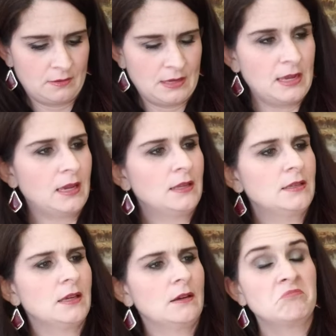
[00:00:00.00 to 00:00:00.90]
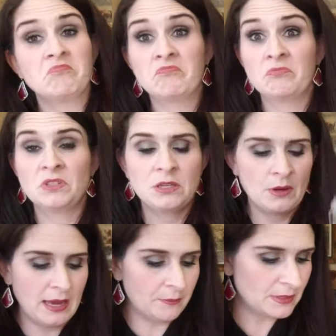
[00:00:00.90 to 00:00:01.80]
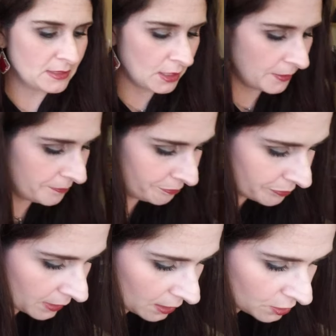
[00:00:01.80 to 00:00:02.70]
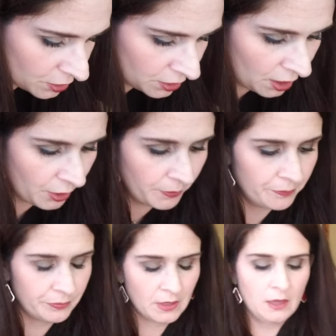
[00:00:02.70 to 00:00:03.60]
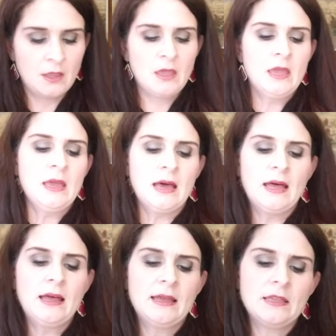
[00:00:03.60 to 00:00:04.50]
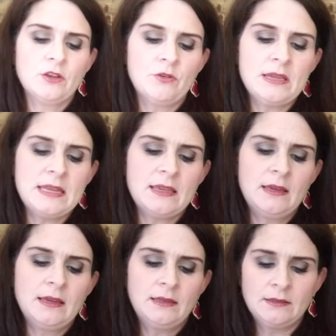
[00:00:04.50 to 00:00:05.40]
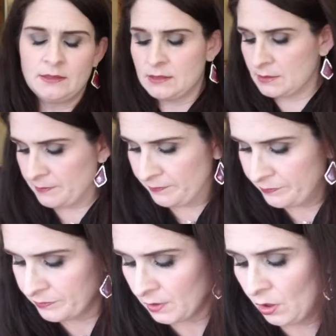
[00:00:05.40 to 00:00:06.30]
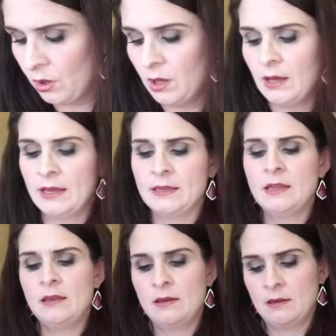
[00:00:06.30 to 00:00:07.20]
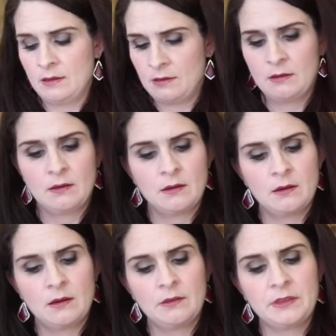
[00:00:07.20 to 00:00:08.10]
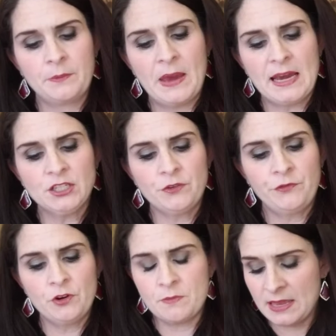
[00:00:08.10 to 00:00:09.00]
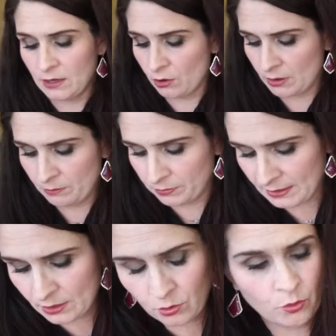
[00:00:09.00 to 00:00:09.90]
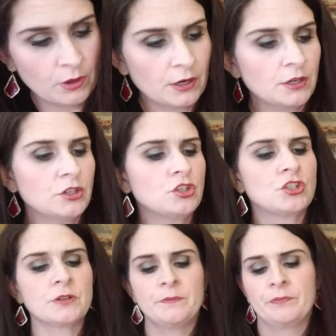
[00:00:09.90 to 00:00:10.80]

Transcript: and uh, see what happens there. So, uh, ingredients on the passion fruit, mango, and blood orange,